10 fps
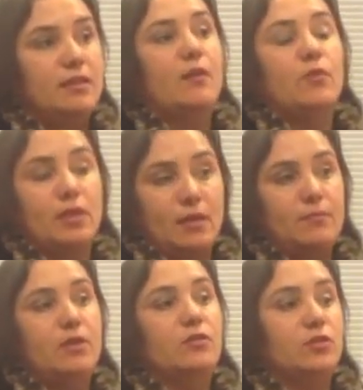that will get
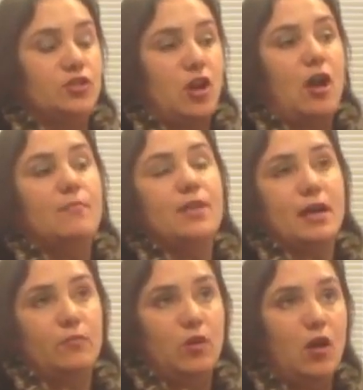me a good job,
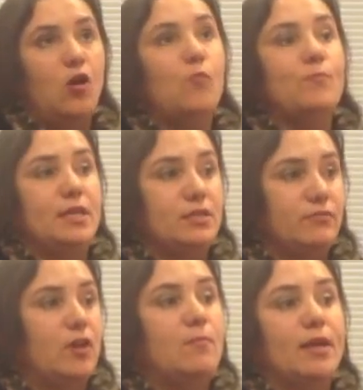that will help me
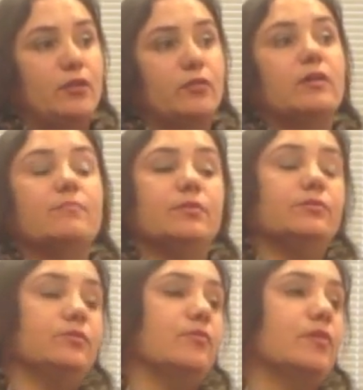develop my career and
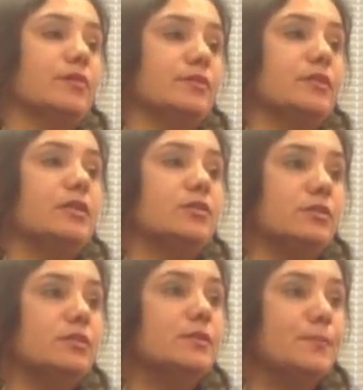build new organizations?